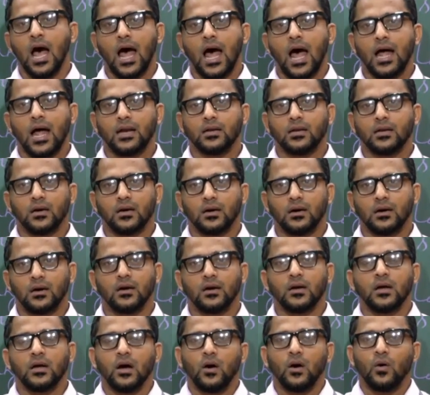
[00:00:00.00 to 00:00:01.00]
and
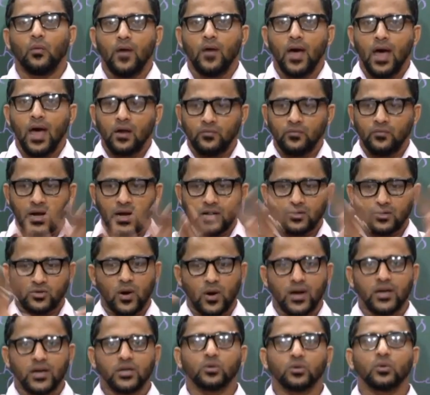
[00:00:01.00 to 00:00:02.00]
where we are
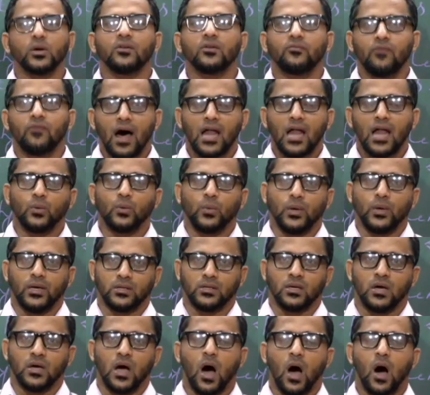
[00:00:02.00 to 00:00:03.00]
trying to
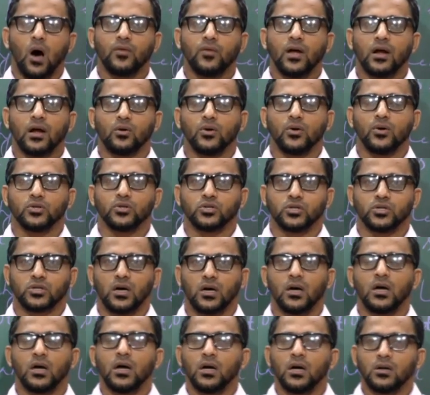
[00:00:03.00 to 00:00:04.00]
evaluate. How we are going
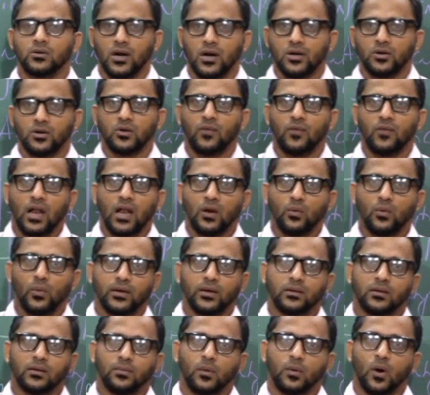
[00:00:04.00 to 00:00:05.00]
to try to
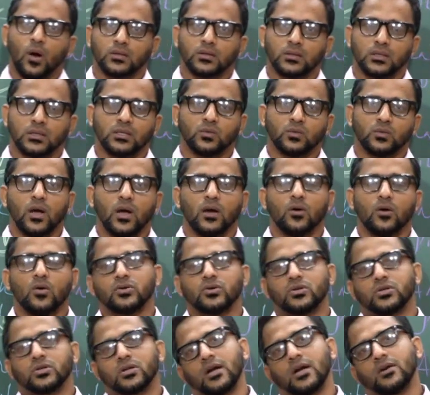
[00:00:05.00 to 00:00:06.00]
evaluate the process, we are going
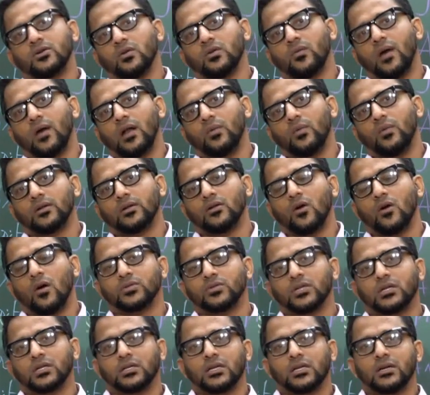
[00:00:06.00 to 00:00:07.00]
to try to evaluate the
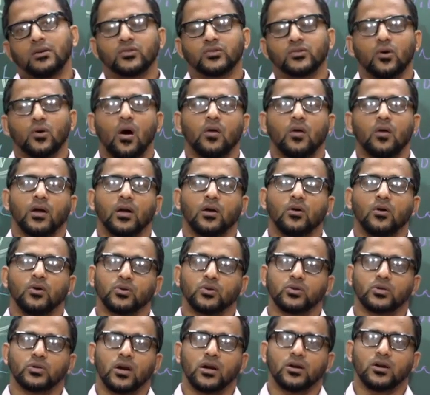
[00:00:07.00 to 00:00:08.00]
objectives, or we are going
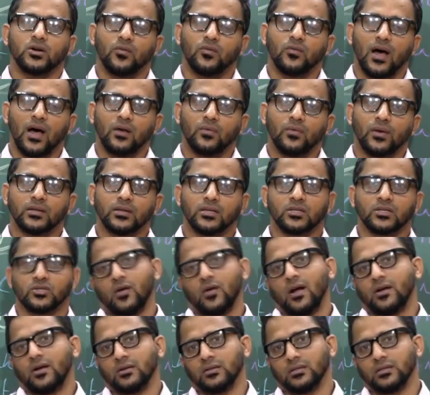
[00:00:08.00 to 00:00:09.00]
to try to evaluate the
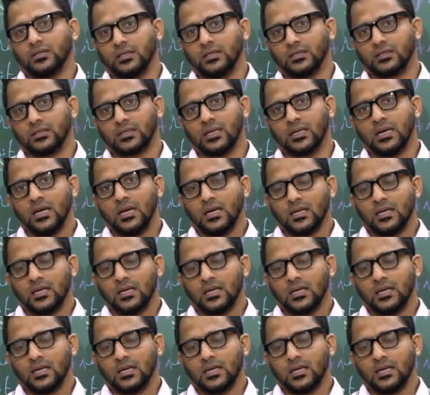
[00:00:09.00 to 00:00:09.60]
strategies.